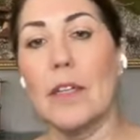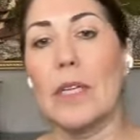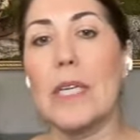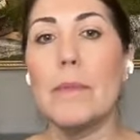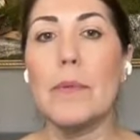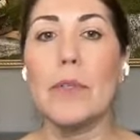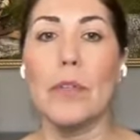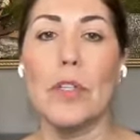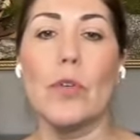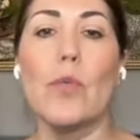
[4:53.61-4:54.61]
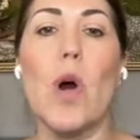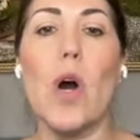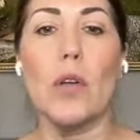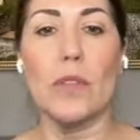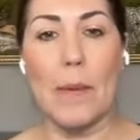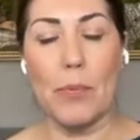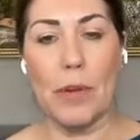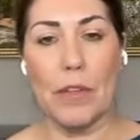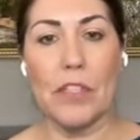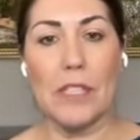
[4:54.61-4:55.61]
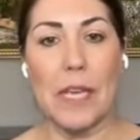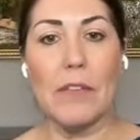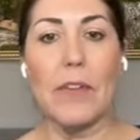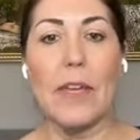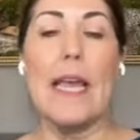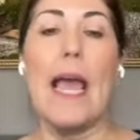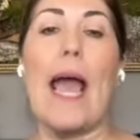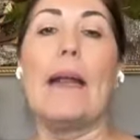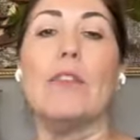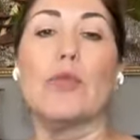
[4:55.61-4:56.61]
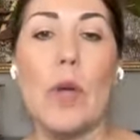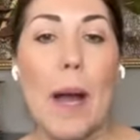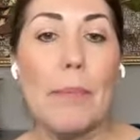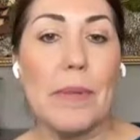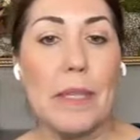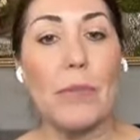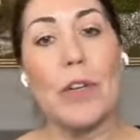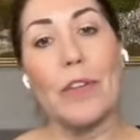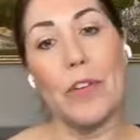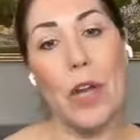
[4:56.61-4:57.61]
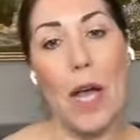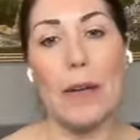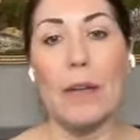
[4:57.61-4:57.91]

Keep your walls up where they're safe and drop them where they're not.